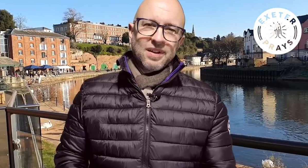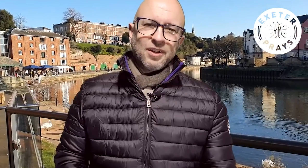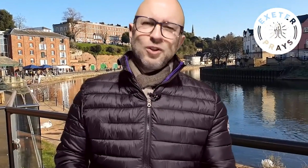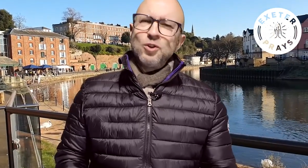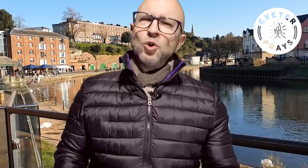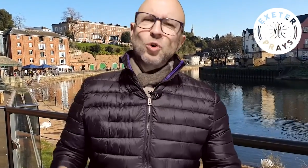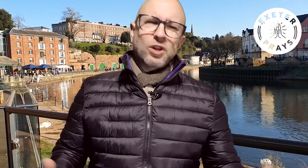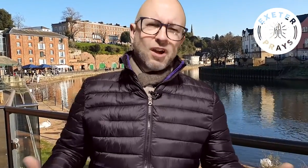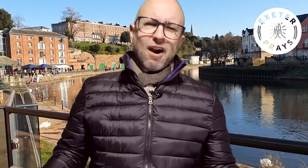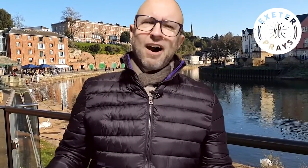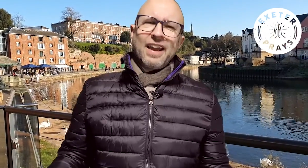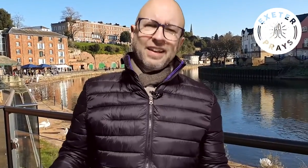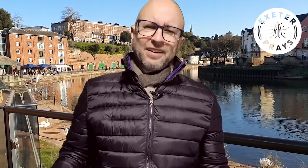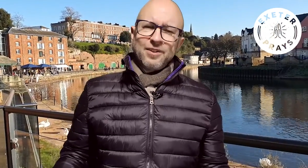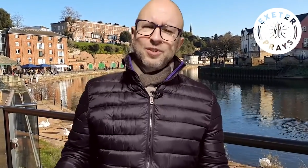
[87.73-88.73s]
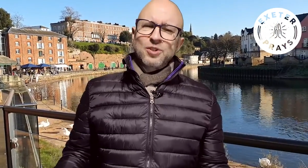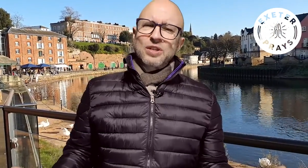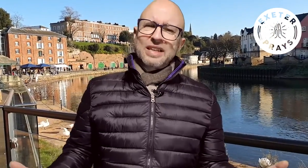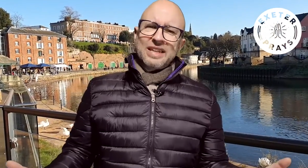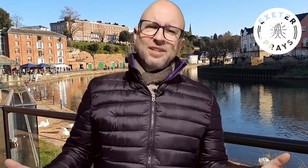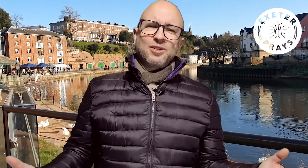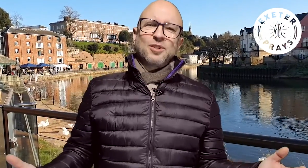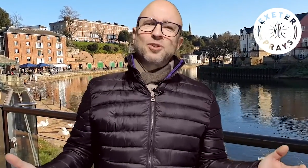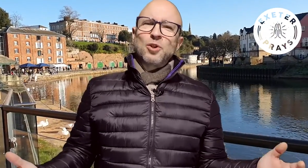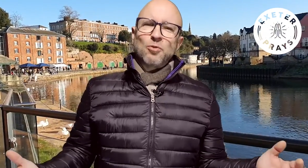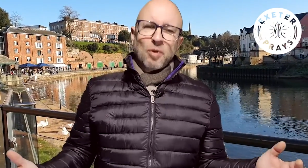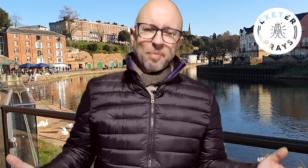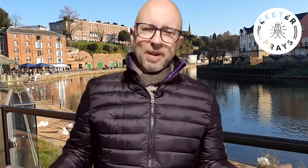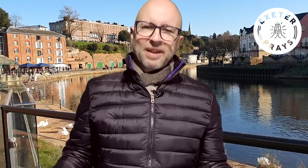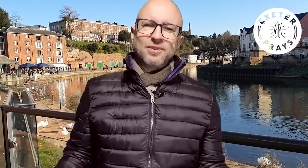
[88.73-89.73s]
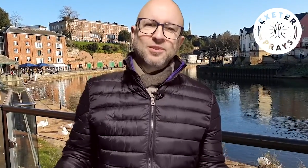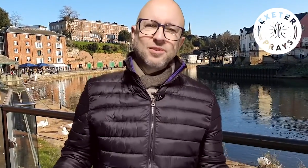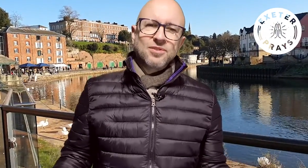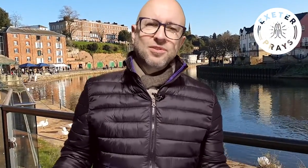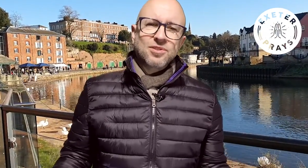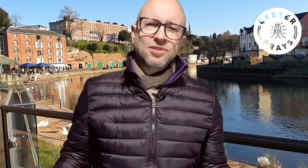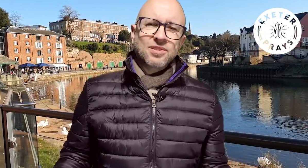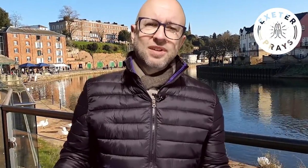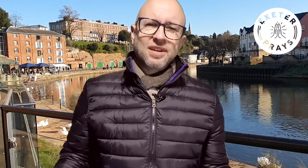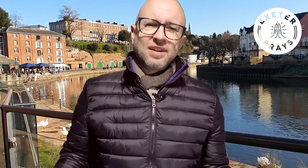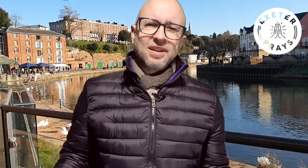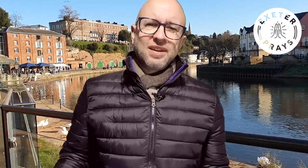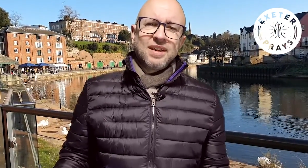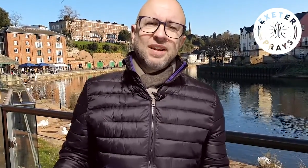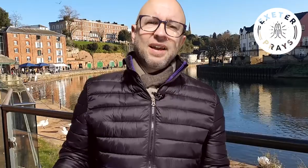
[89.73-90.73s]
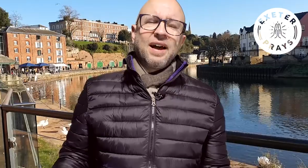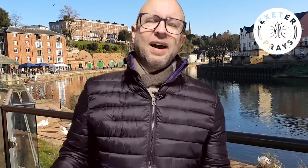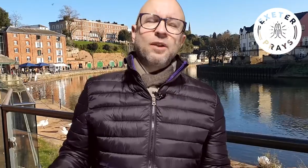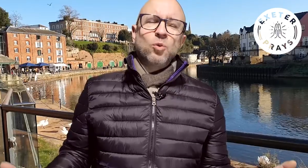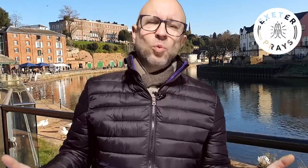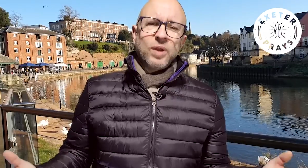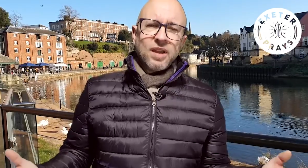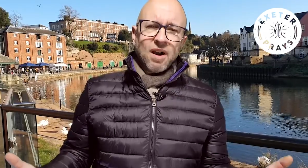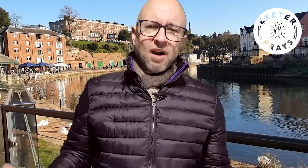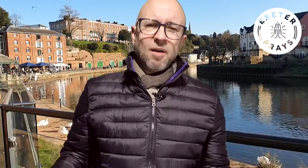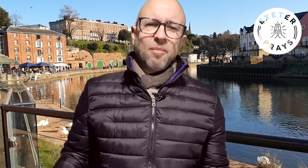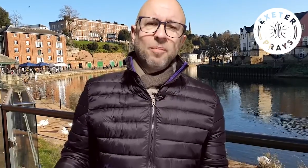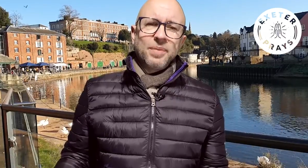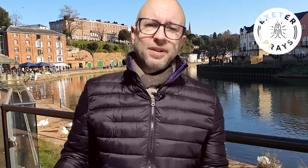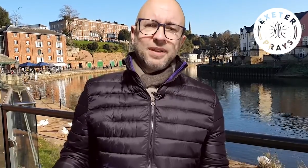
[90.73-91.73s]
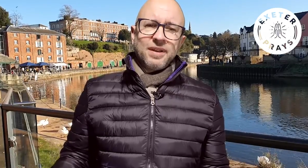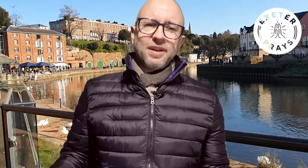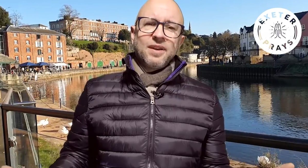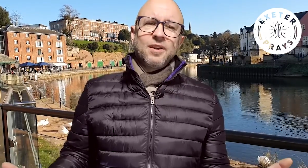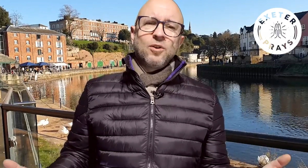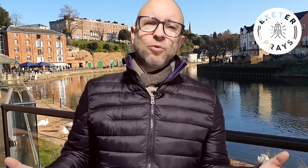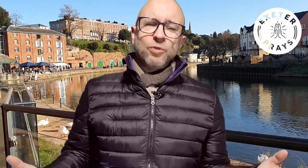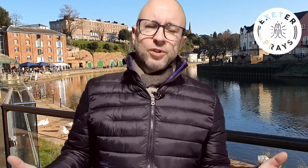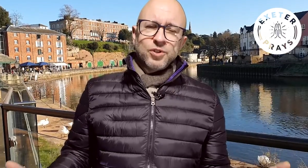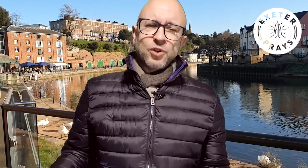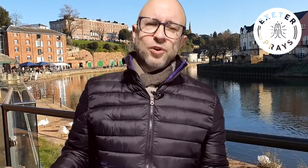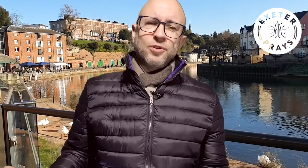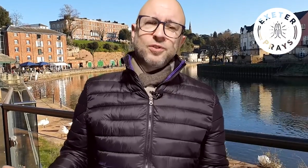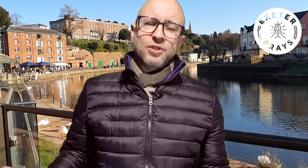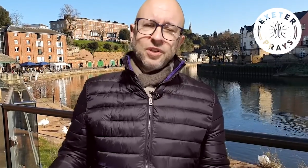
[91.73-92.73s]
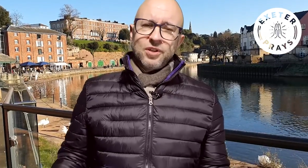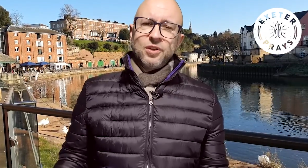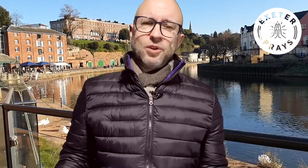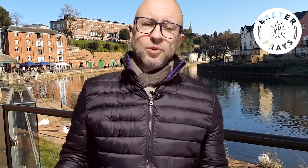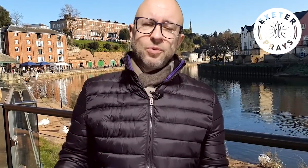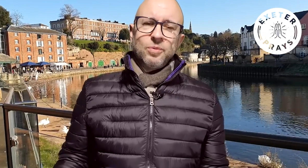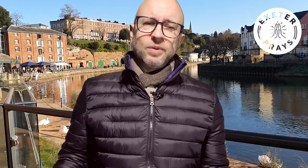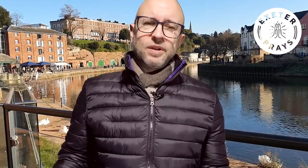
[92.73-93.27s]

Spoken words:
Your kindness leads us to repentance, and we humbly return to you.